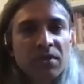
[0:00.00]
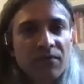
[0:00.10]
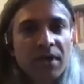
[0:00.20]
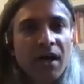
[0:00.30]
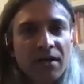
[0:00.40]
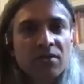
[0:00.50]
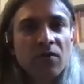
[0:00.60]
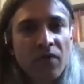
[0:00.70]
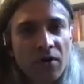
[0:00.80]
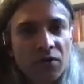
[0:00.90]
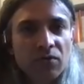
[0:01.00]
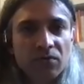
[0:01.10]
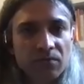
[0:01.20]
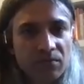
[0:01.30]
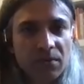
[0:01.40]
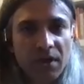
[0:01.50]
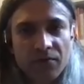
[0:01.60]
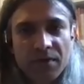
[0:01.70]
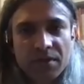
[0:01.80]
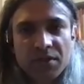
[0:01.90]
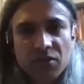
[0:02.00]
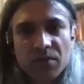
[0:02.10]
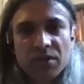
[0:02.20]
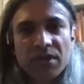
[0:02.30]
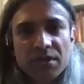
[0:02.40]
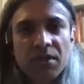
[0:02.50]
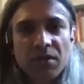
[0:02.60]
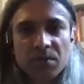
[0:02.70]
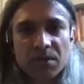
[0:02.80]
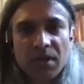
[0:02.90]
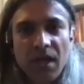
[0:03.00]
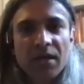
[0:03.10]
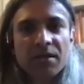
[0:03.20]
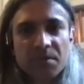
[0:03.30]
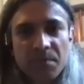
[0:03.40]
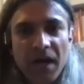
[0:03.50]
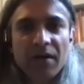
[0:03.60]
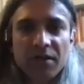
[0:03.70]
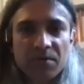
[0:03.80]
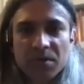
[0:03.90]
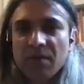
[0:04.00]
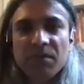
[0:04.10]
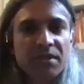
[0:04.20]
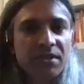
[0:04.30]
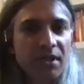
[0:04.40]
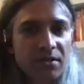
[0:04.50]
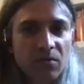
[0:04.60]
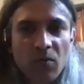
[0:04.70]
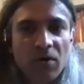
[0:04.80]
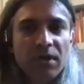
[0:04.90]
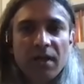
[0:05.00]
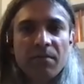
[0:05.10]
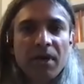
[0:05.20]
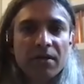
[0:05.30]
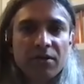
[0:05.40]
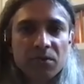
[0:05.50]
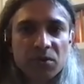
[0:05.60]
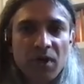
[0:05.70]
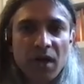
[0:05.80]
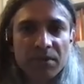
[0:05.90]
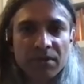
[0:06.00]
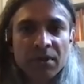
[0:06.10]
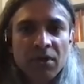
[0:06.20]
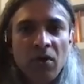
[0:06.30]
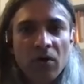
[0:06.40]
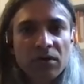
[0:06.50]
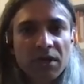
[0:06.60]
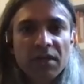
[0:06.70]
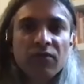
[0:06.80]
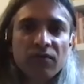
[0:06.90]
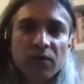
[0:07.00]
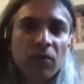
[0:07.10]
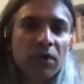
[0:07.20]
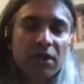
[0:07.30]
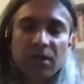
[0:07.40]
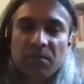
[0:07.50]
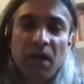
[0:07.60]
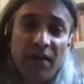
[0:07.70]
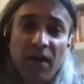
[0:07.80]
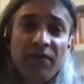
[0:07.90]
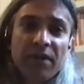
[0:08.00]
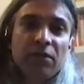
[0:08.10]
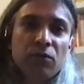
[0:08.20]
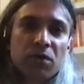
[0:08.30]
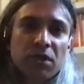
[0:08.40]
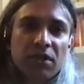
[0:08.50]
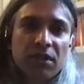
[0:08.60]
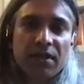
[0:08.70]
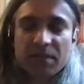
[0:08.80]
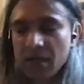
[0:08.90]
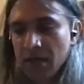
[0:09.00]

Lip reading: Regardless of how you address the situation, it's news, and it is bad news. And BCCI doesn't want that bad news to happen on the eve of the World Cup. I feel those are the things.